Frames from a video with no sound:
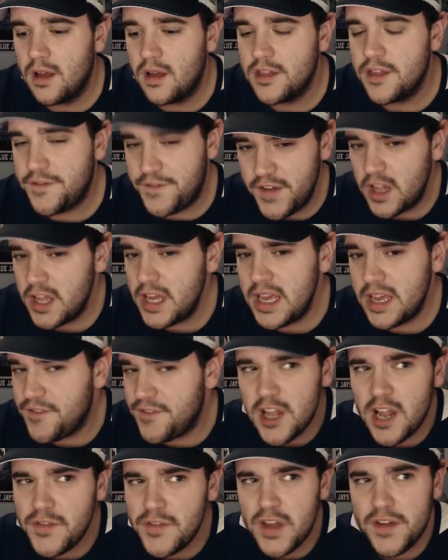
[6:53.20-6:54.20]
The Philly,
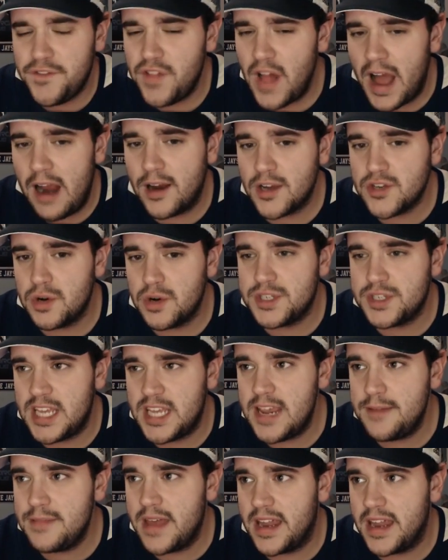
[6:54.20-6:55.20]
Philadelphia Flyers are a
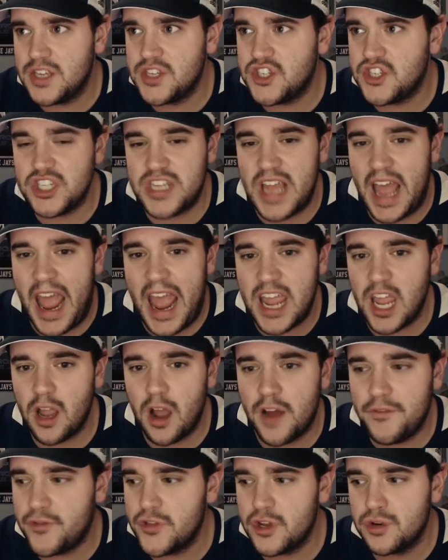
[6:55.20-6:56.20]
team that is just hanging
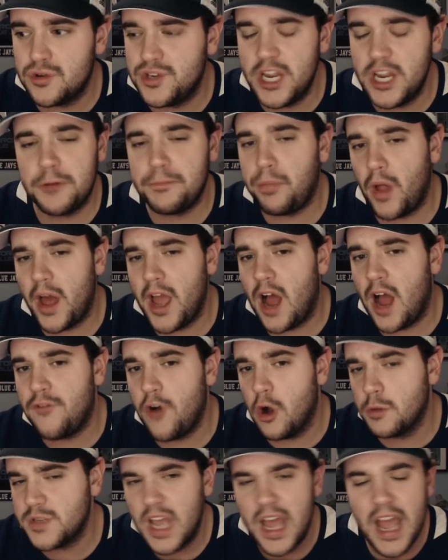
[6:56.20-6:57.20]
on for their dear playoff
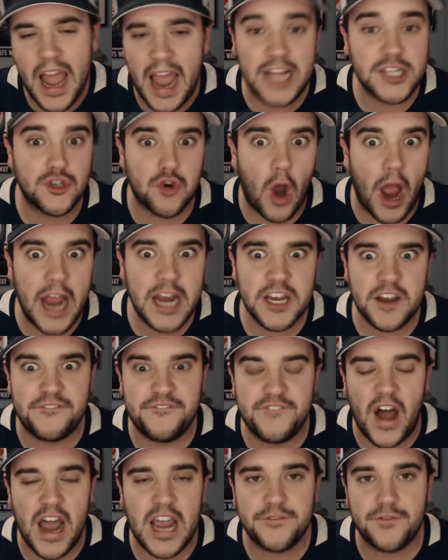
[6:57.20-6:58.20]
hopes and trying to
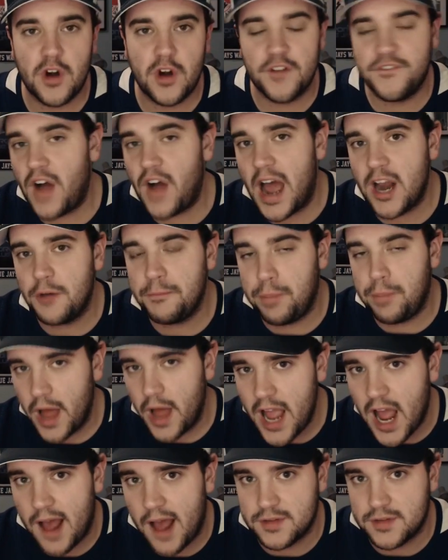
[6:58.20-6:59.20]
fight for a final
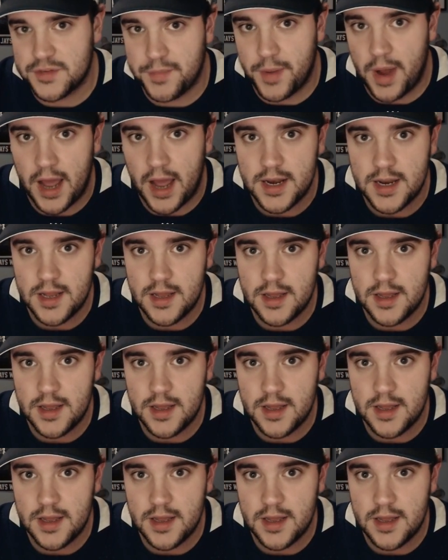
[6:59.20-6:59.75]
playoff spot.